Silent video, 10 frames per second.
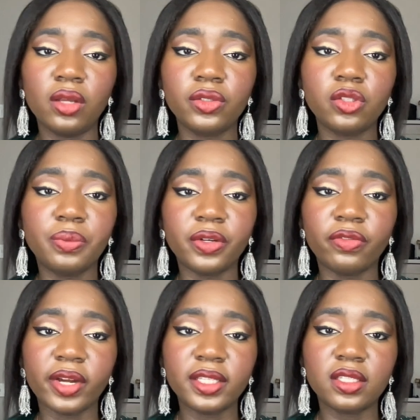To
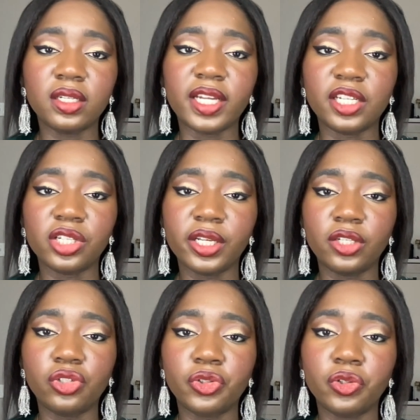prevent the
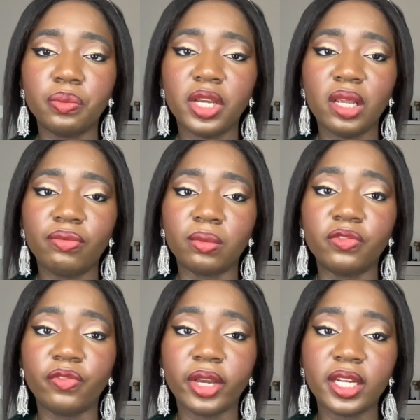dashiki's true meaning from
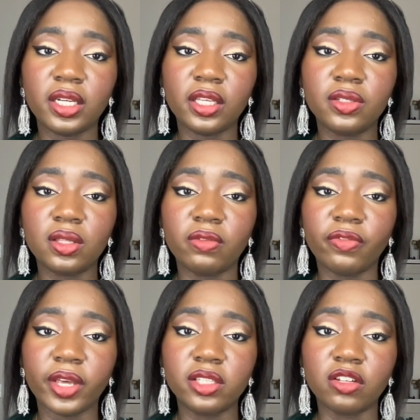fading into the
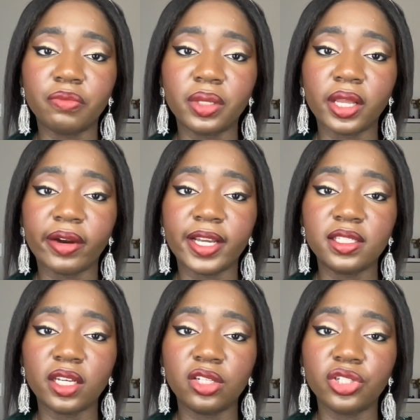face of
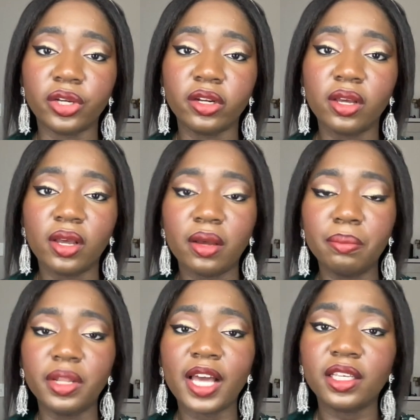polarization,
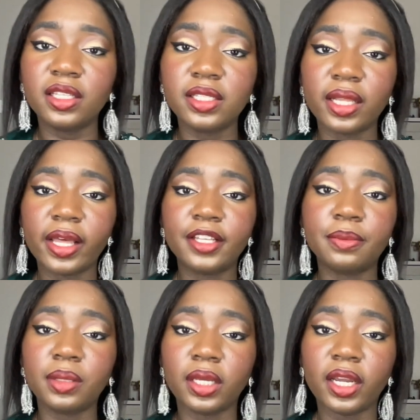Black intellects
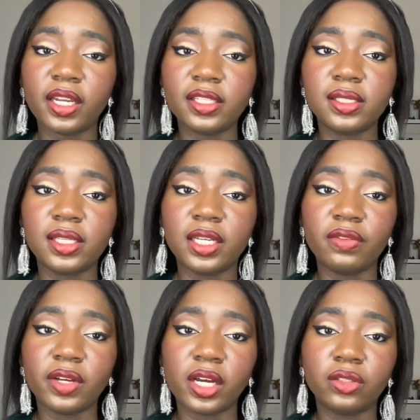played a
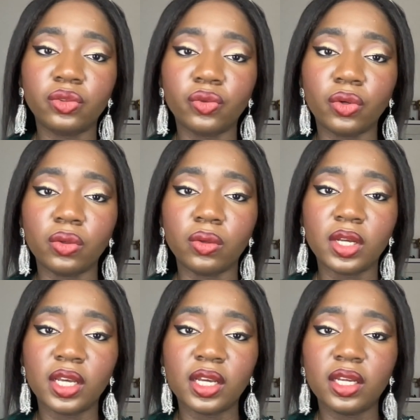significant role.
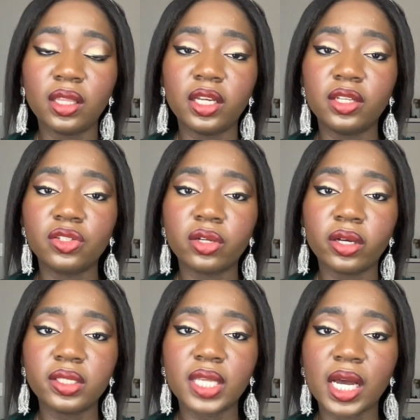They
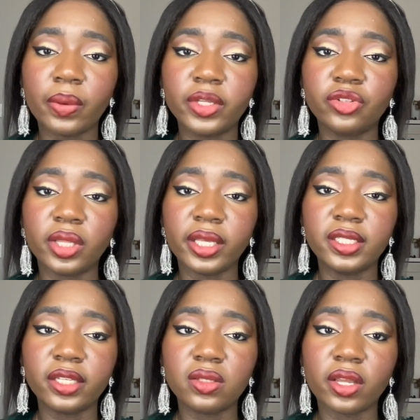discussed how it
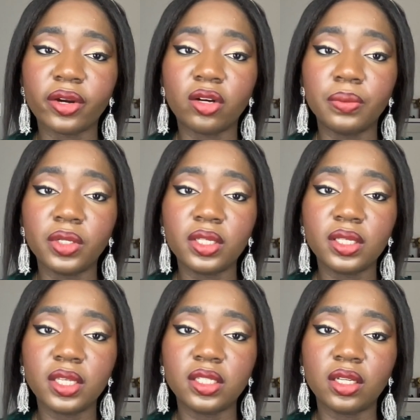related to their
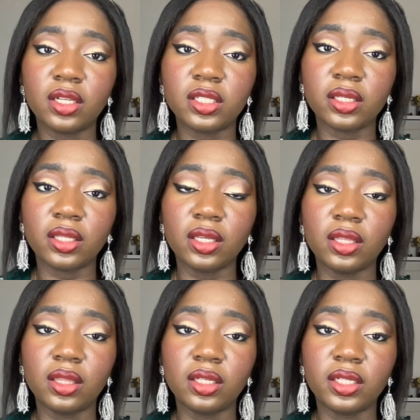communities
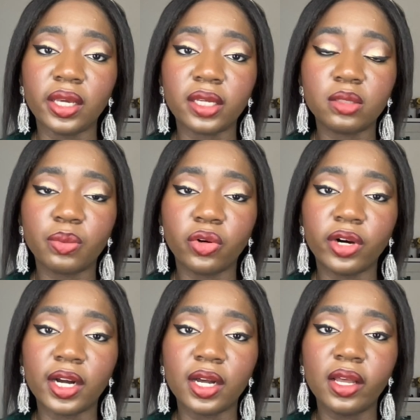in the
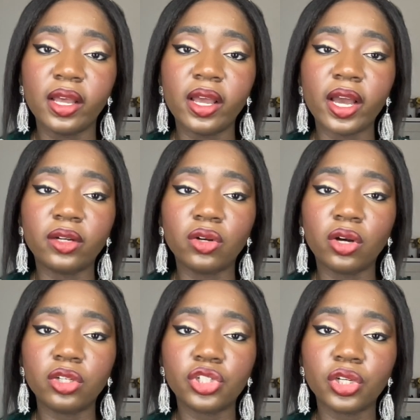diaspora and
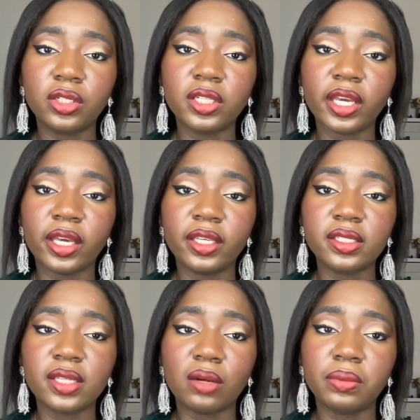cautioned
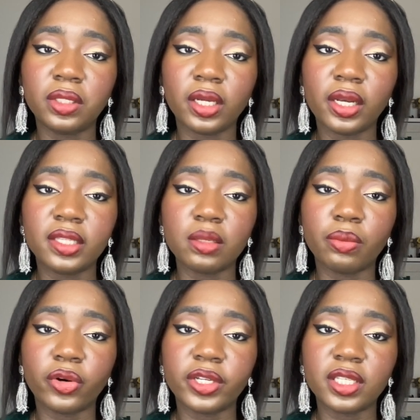against downplaying its
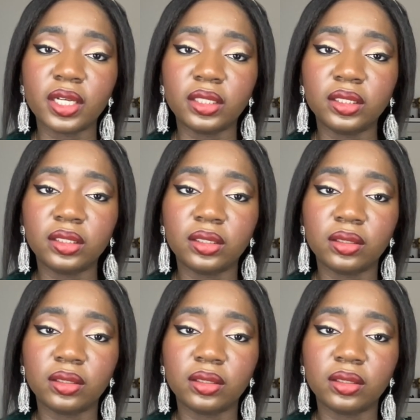importance.